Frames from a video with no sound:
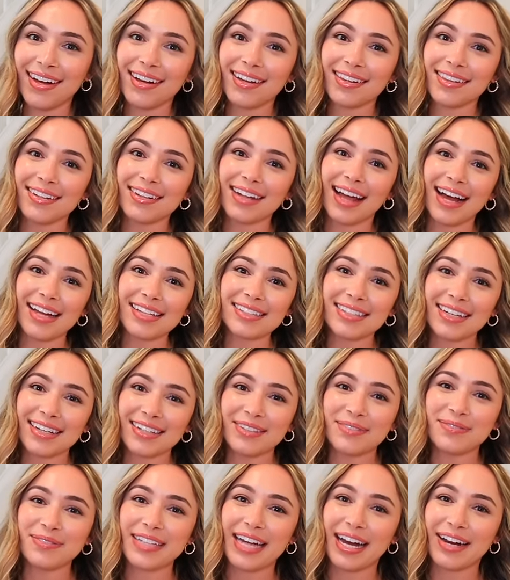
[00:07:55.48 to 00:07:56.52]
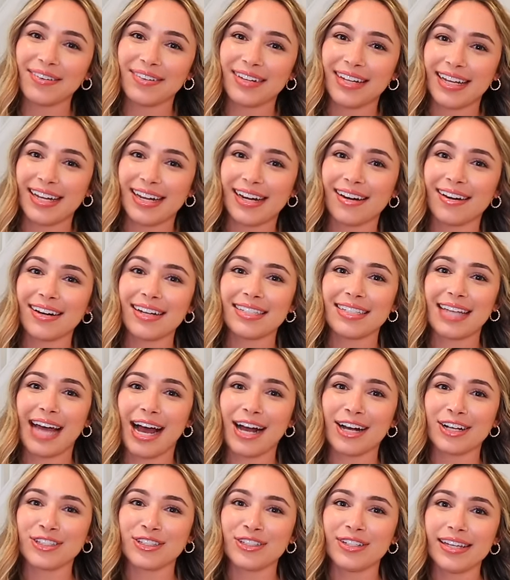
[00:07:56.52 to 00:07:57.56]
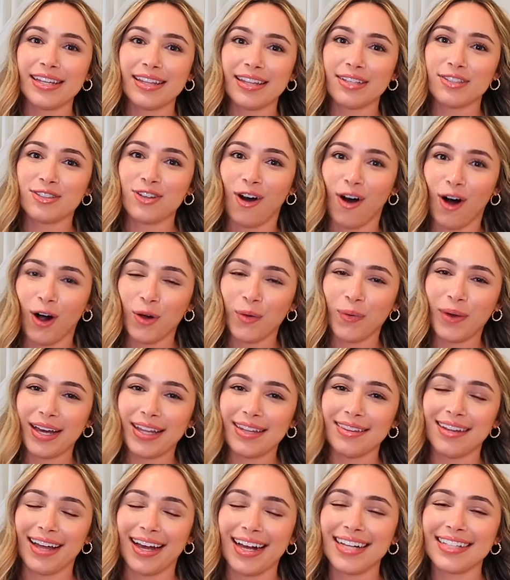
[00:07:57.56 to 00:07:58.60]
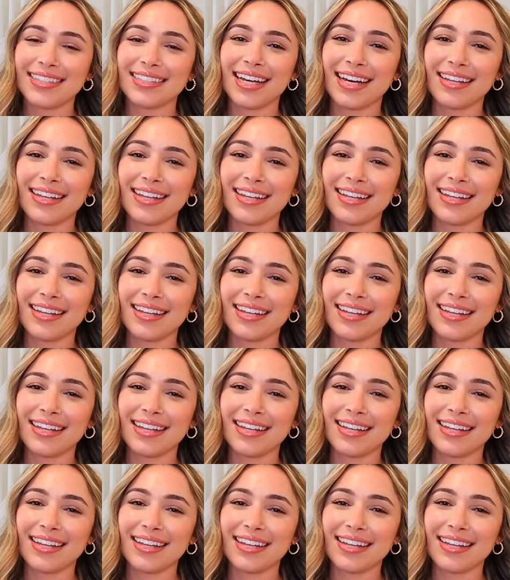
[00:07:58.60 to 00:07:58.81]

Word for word: The last item down here is actually these hallway lights.